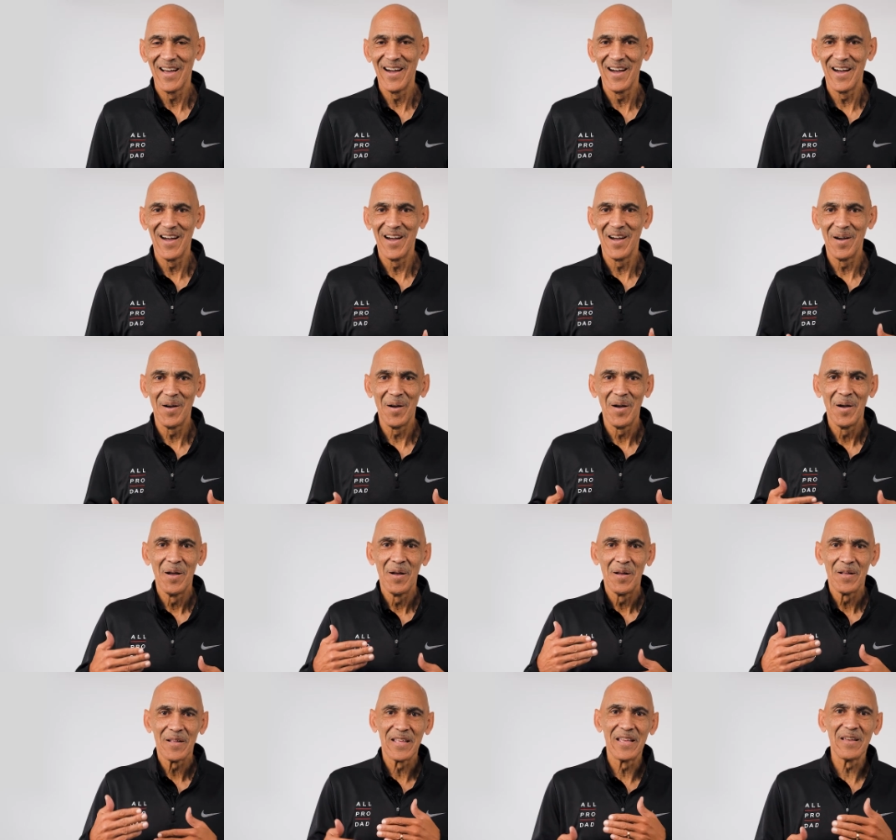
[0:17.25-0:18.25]
Uh,
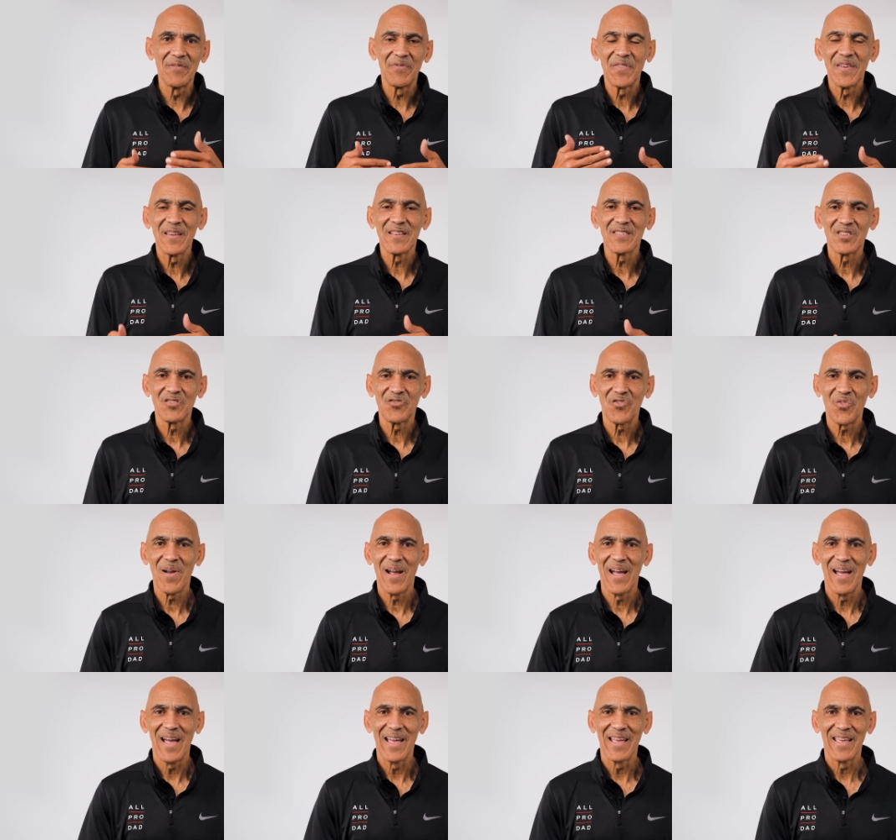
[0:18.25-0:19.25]
give things a
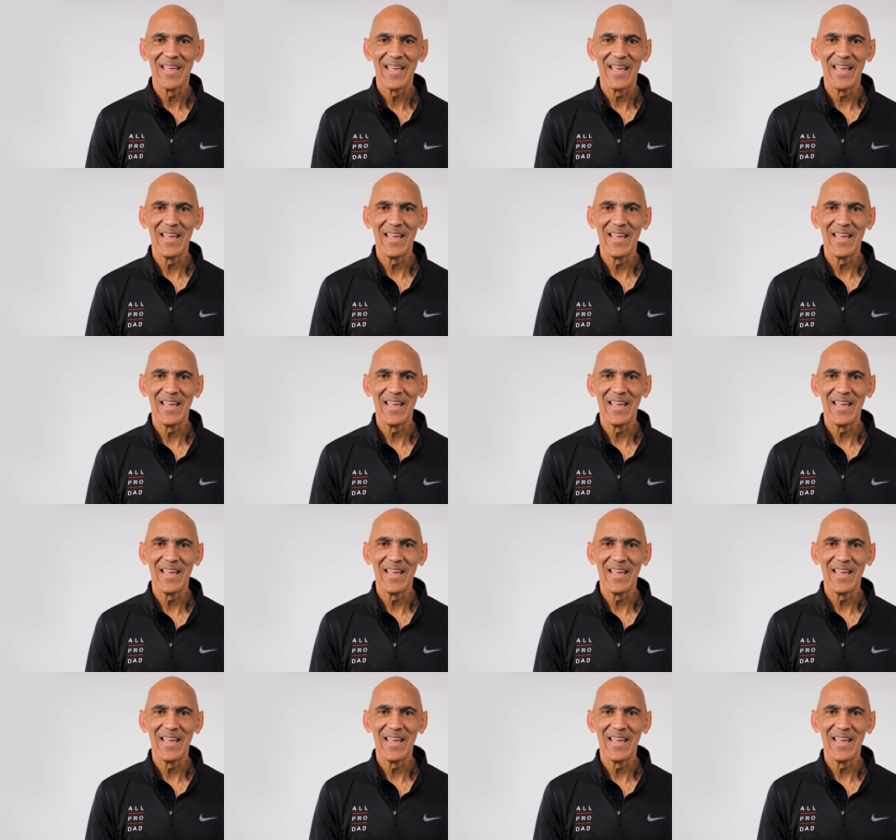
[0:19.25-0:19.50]
try.